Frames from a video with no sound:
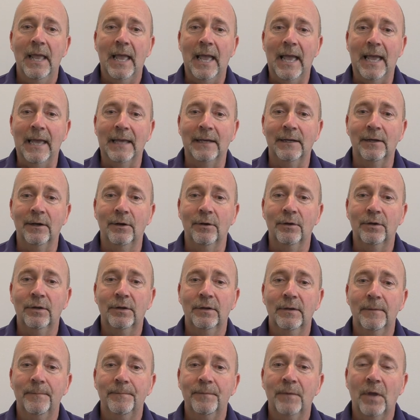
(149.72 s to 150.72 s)
and look
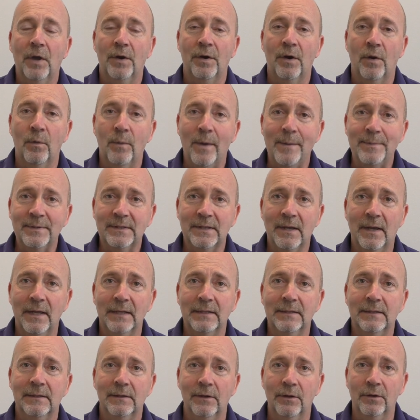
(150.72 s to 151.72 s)
on our
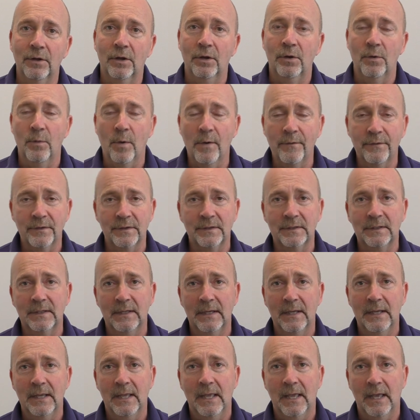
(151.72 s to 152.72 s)
website, look at who
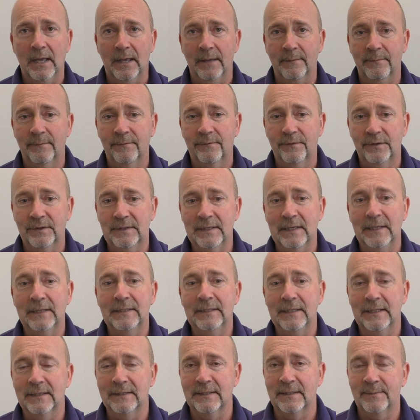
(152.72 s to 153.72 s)
offers
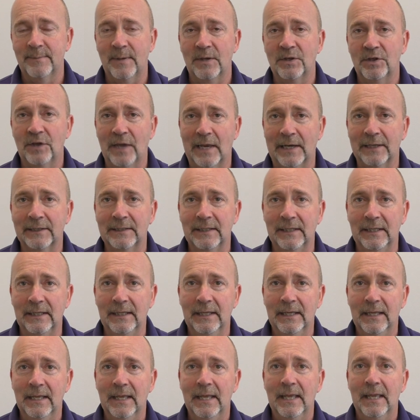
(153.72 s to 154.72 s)
fertility as a
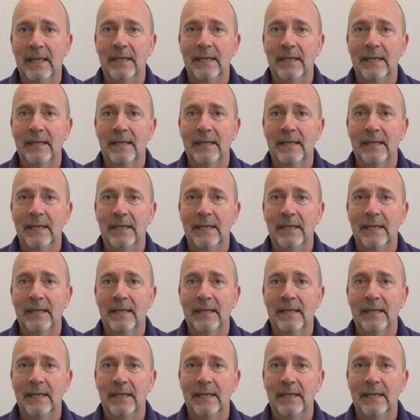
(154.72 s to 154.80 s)
speciality,